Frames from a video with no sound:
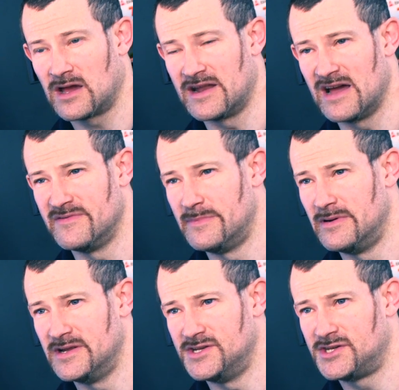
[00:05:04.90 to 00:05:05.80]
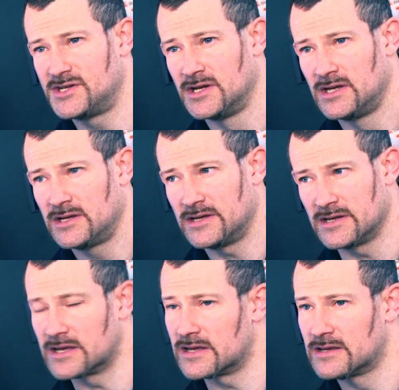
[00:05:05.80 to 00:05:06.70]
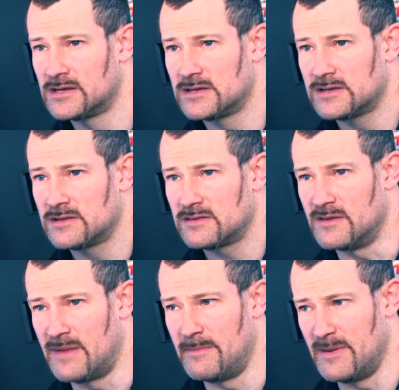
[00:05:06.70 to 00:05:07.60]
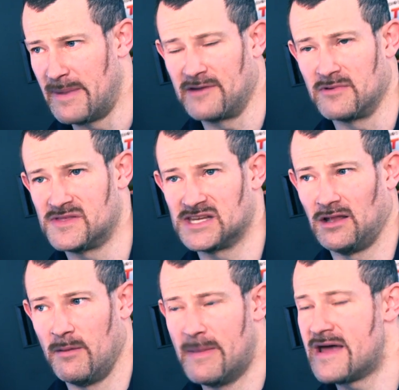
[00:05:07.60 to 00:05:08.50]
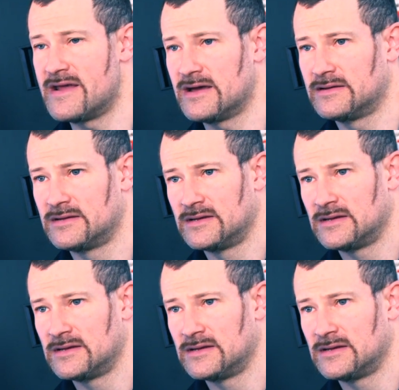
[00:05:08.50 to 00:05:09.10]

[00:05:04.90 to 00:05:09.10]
Ivy Bridge. the memory bandwidth is a lot better.